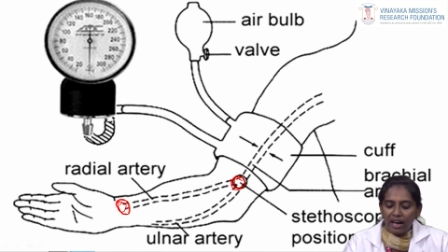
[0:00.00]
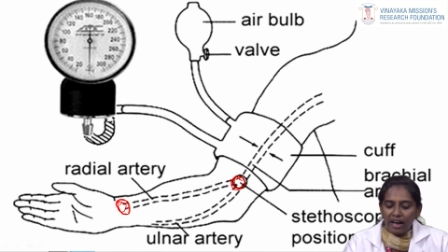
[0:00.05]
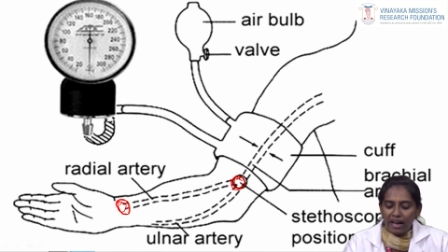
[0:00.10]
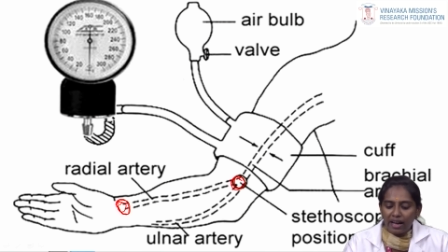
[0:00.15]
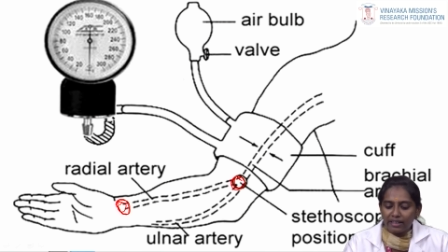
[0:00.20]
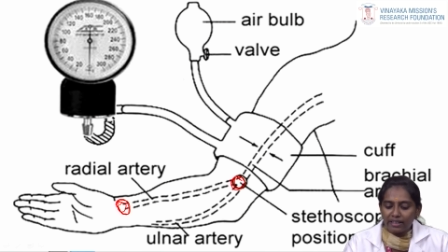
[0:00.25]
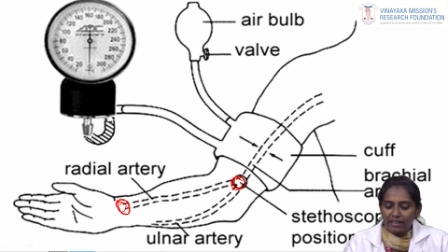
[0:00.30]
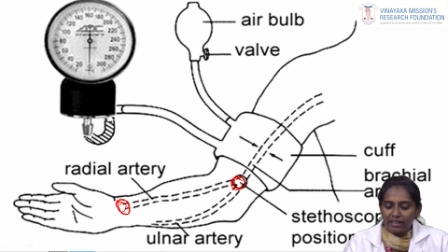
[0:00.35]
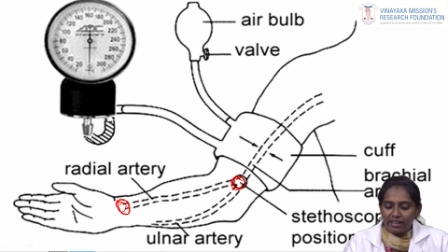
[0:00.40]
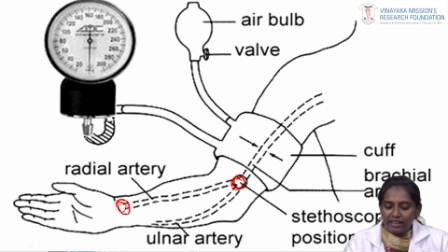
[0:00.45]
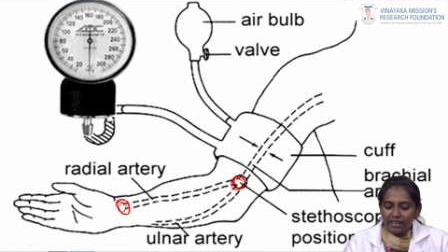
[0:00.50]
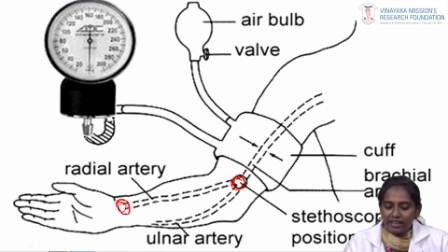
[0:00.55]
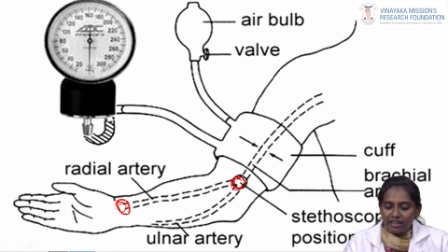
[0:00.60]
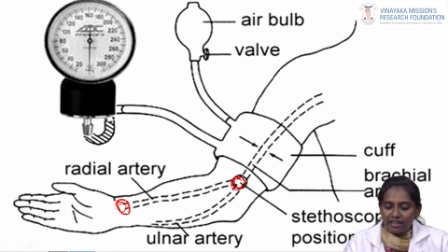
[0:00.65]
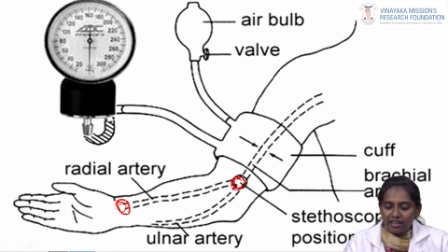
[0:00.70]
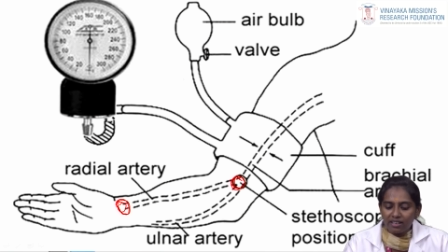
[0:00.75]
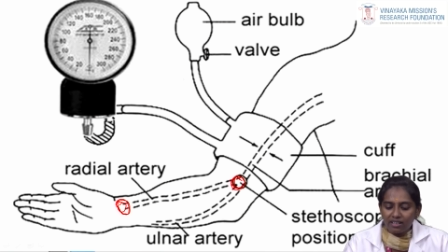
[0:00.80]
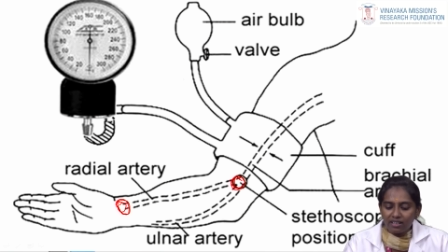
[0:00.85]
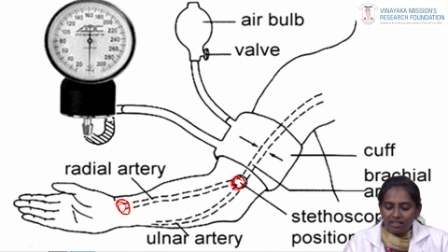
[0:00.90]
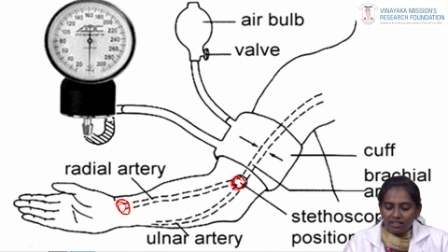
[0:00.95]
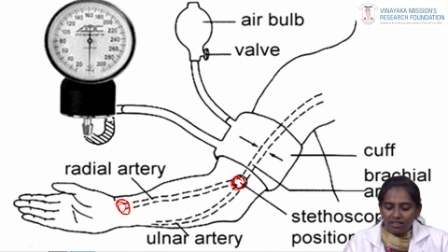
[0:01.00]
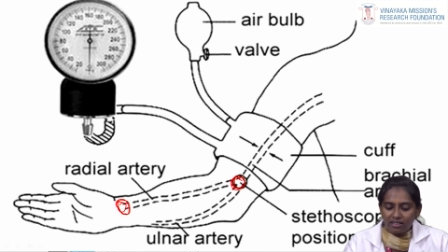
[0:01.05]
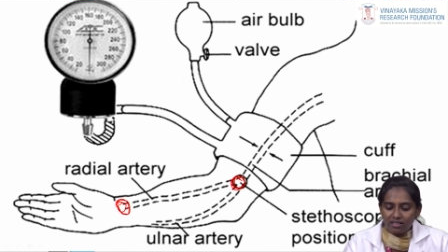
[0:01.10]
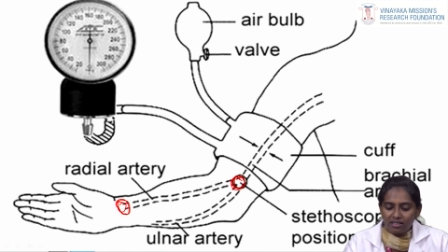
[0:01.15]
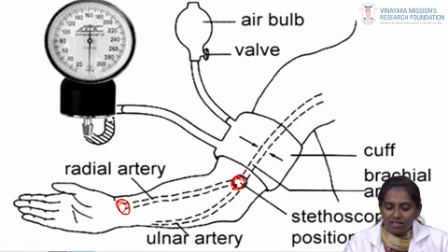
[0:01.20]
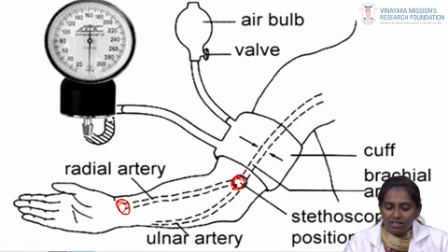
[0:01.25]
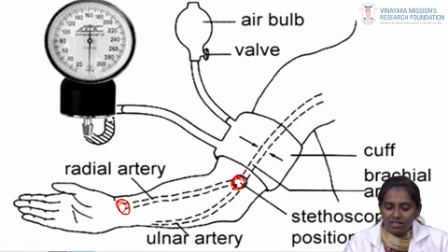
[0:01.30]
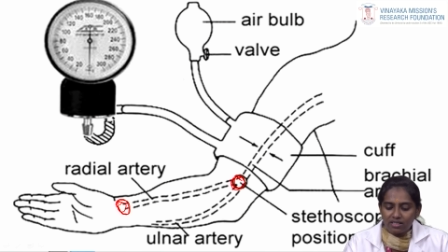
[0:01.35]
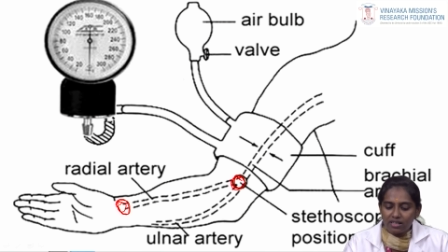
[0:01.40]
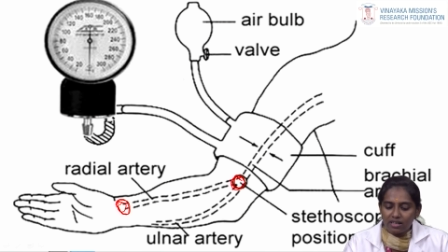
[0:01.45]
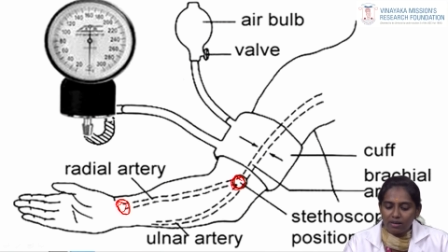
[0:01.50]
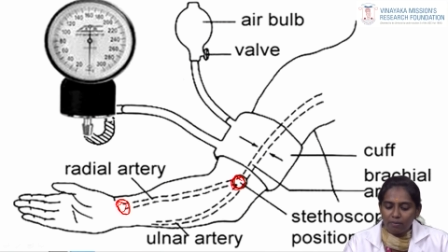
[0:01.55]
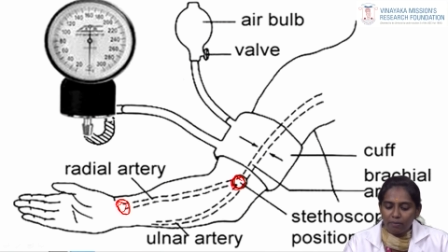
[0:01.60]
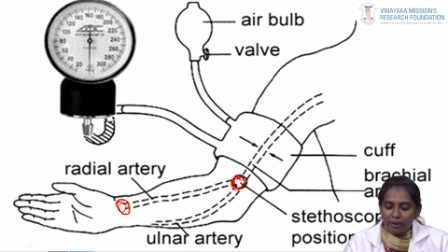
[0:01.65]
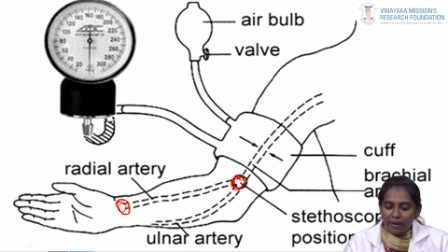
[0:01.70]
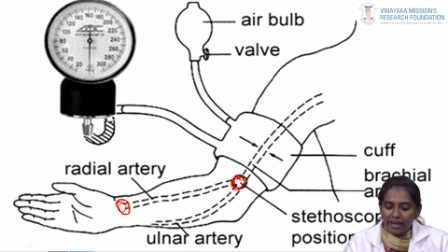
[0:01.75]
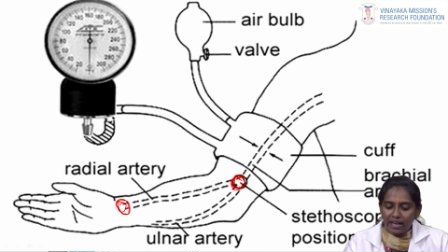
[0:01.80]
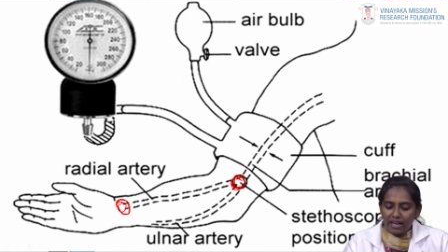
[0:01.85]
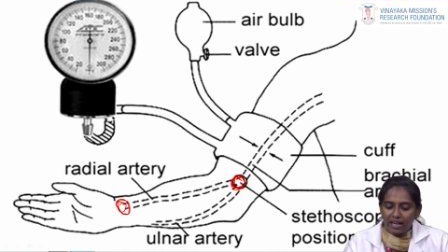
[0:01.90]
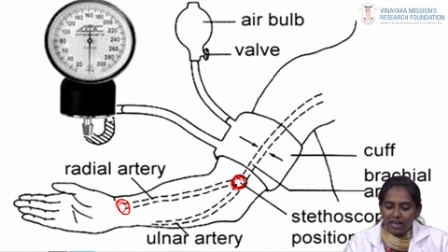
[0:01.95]
And here, this is the
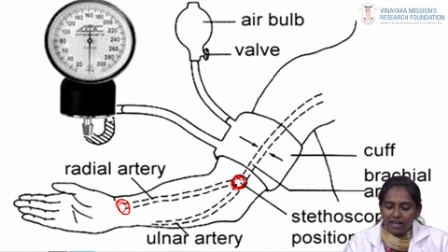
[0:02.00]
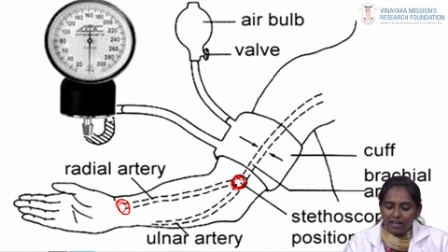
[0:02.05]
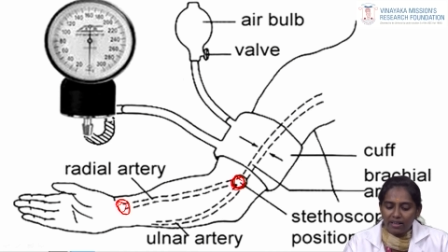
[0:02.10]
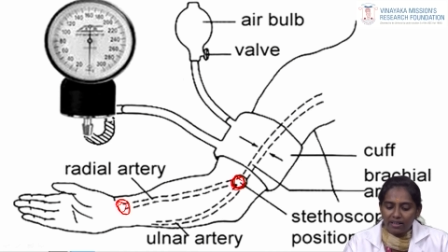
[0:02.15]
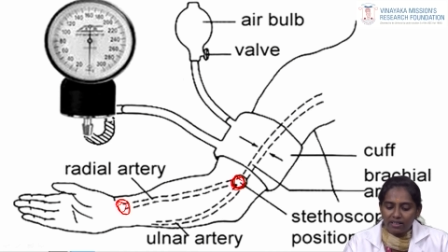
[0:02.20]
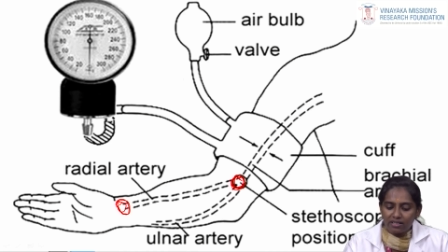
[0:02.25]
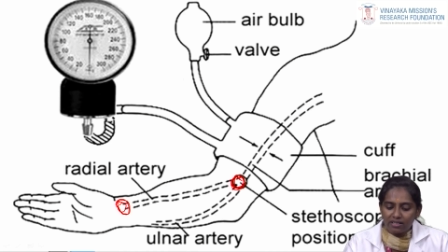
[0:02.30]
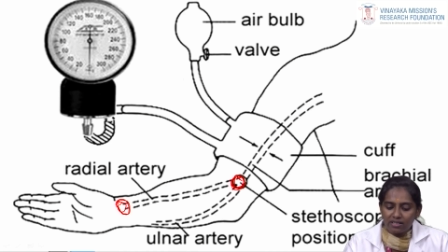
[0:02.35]
brachial artery.